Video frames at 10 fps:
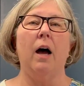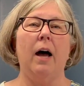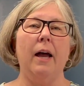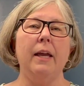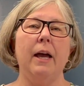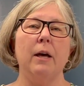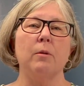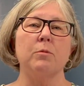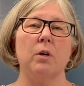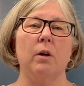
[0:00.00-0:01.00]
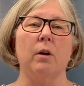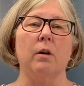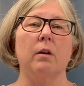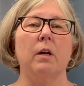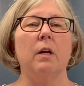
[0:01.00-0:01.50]
I helped
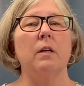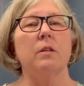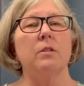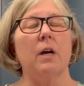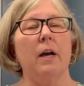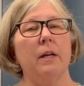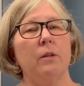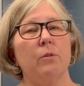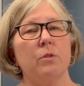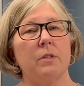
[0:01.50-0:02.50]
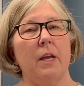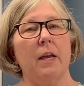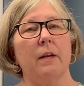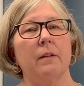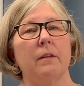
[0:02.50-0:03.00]
her to
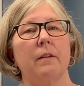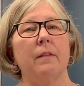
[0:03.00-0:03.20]
understand